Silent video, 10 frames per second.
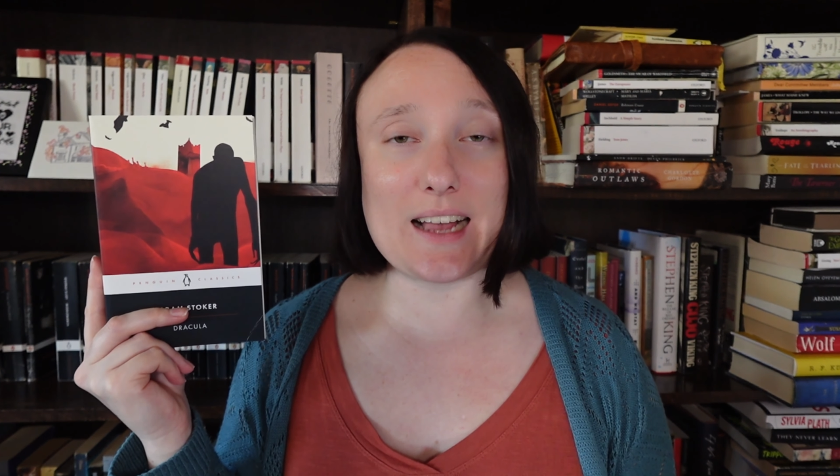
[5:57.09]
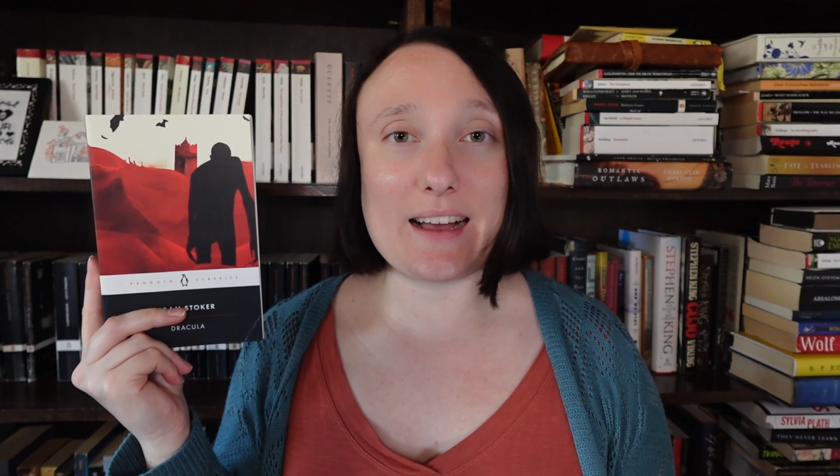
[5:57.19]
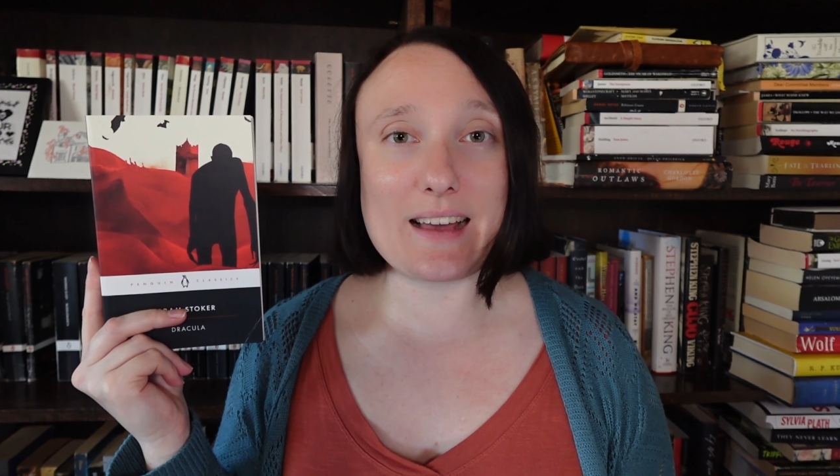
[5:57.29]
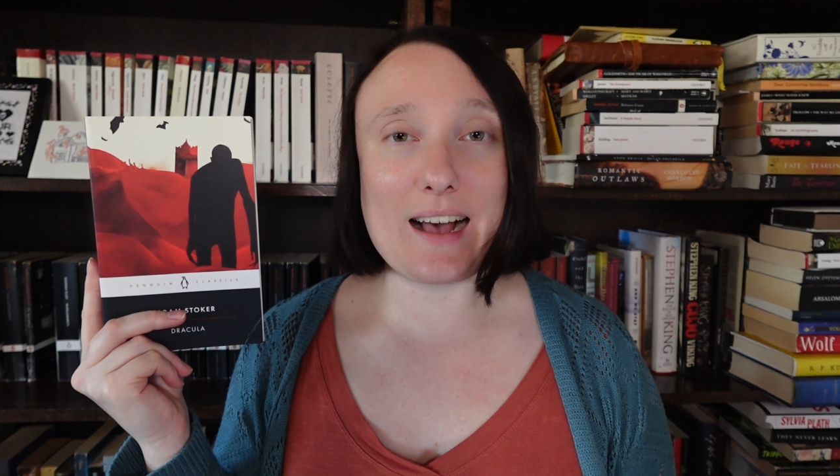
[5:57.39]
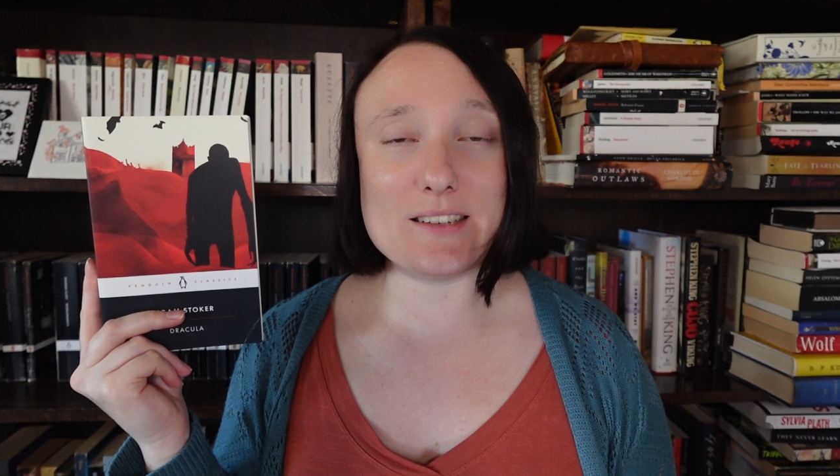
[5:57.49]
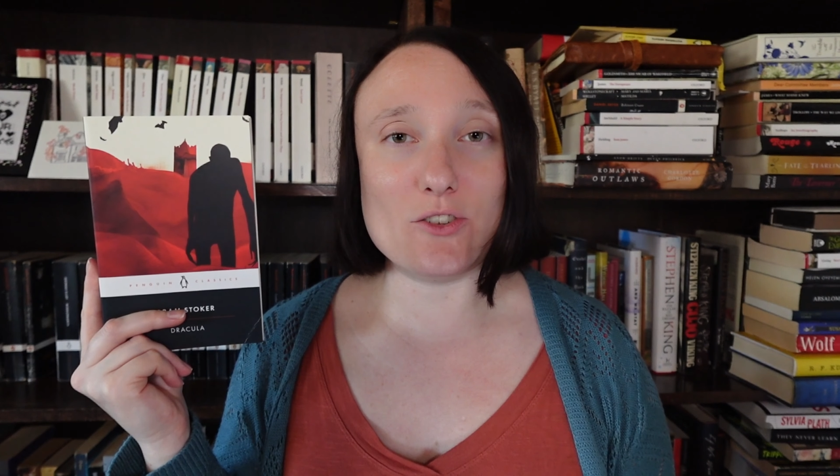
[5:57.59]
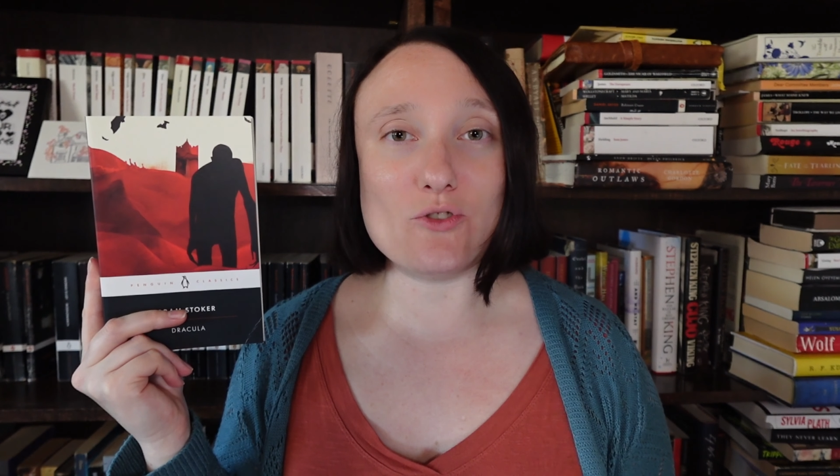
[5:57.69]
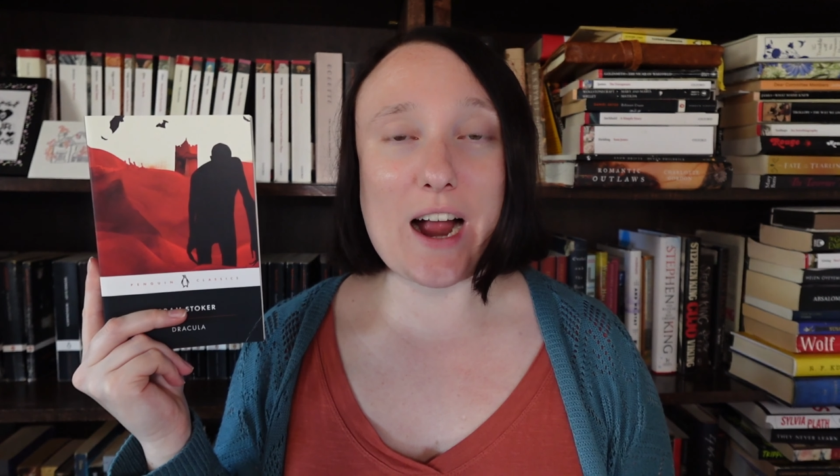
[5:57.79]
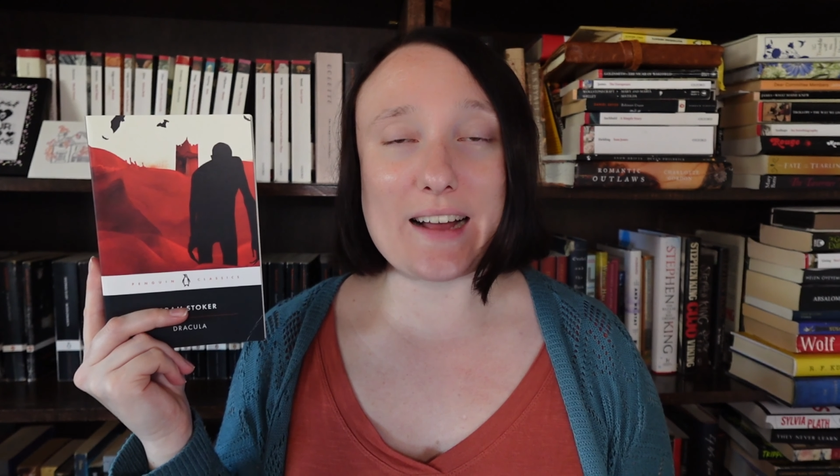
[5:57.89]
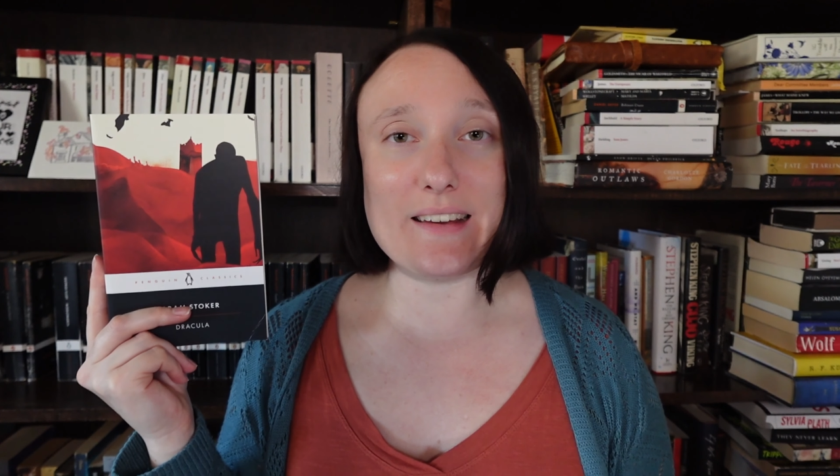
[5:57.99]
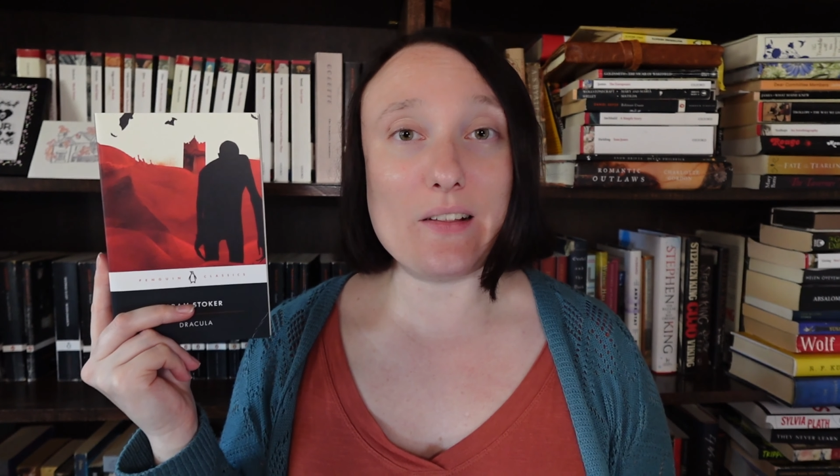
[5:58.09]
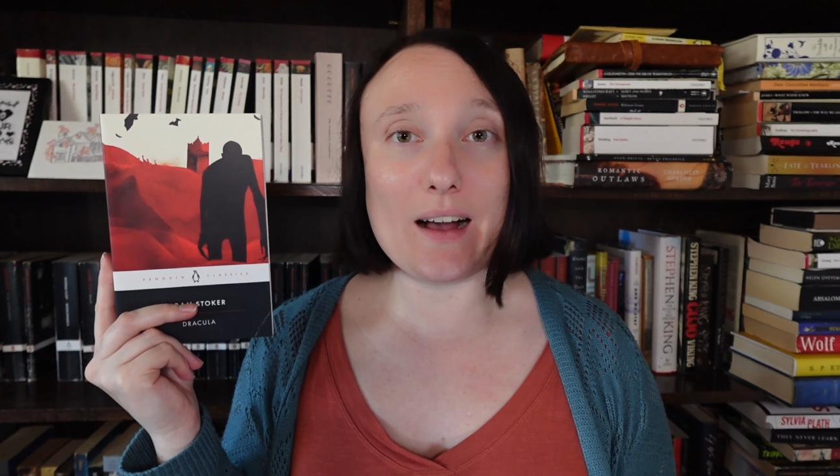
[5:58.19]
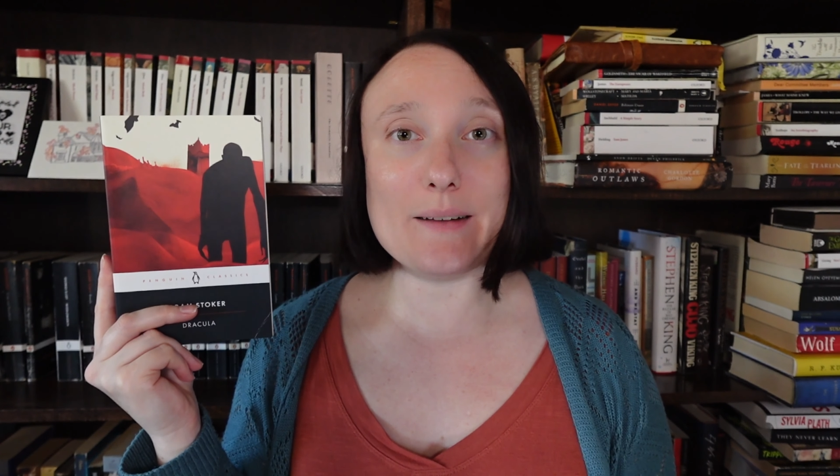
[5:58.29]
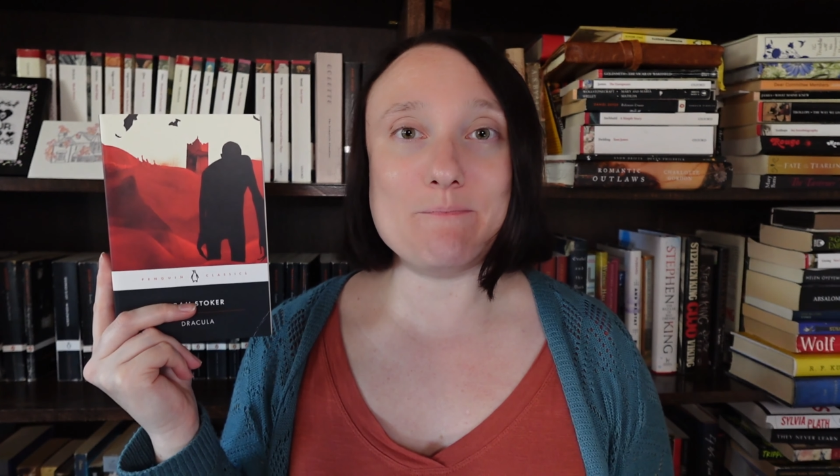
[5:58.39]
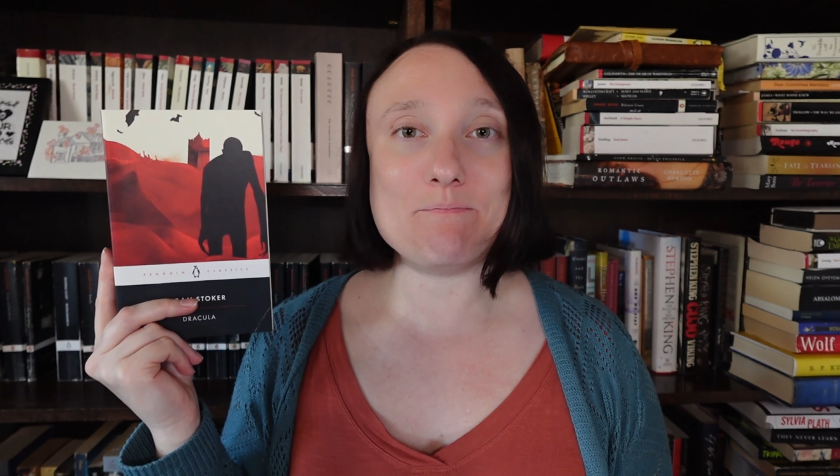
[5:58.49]
at Castle
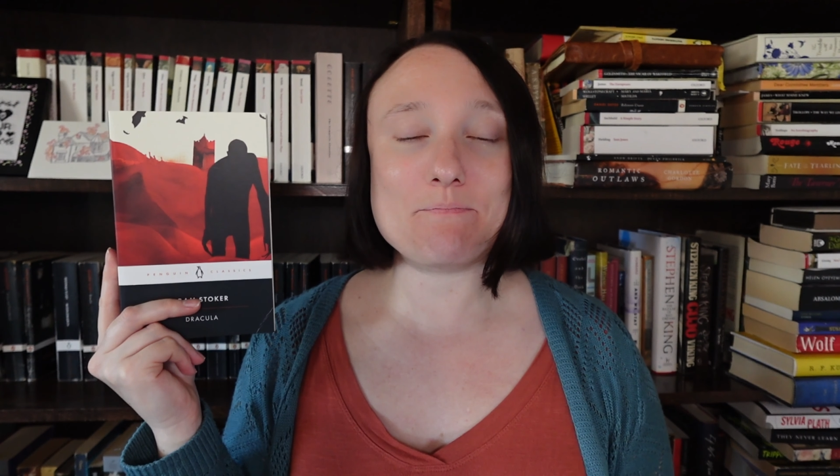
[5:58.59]
Dracula,